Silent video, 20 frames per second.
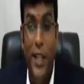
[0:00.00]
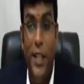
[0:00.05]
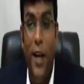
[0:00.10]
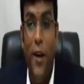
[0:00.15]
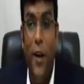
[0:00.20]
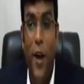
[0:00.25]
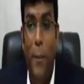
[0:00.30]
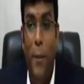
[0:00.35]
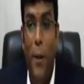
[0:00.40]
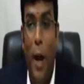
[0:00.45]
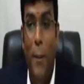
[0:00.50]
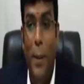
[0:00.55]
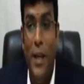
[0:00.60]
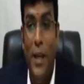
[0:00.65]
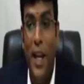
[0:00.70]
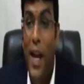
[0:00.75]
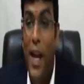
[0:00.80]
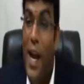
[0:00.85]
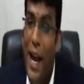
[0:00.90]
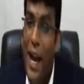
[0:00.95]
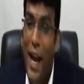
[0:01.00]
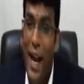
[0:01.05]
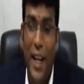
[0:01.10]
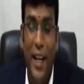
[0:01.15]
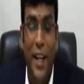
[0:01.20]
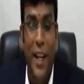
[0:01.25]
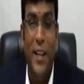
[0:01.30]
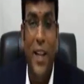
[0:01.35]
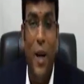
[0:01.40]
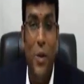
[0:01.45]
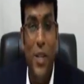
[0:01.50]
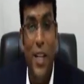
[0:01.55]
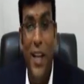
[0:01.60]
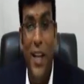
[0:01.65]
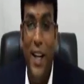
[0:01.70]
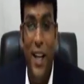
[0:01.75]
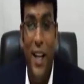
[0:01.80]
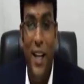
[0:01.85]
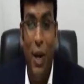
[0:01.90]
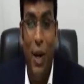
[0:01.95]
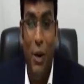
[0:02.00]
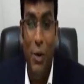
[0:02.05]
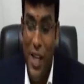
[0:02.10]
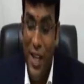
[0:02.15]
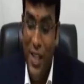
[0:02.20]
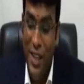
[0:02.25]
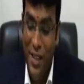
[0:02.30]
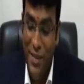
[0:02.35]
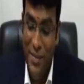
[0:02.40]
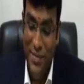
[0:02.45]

of property 18,000, 18,000.